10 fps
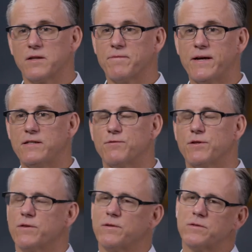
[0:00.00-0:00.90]
on the face of
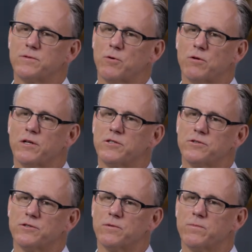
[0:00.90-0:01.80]
it that those
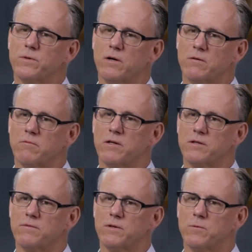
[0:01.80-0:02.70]
correlations are, are
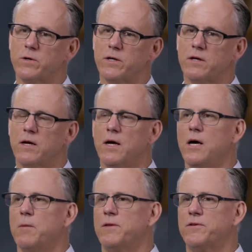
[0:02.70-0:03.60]
relatively weak.
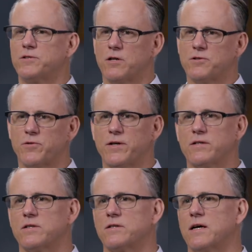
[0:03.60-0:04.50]
But there's also
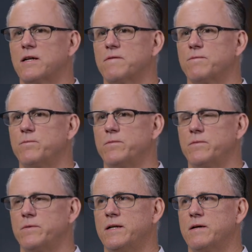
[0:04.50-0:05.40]
things that kind of
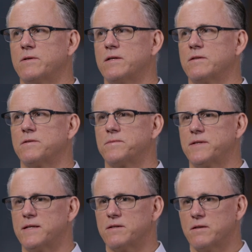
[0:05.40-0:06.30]
you know, tend,
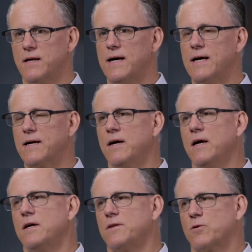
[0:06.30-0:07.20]
tend to lag.
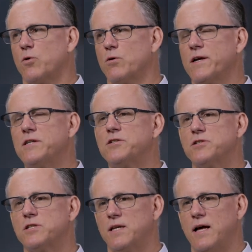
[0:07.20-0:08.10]
The
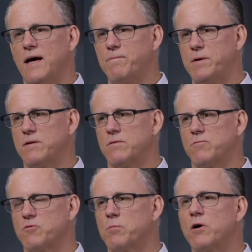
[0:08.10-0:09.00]
correlations have
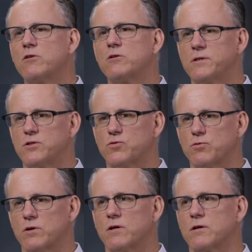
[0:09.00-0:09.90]
been remarkably
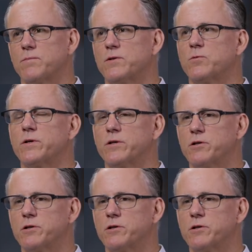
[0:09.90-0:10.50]
strong between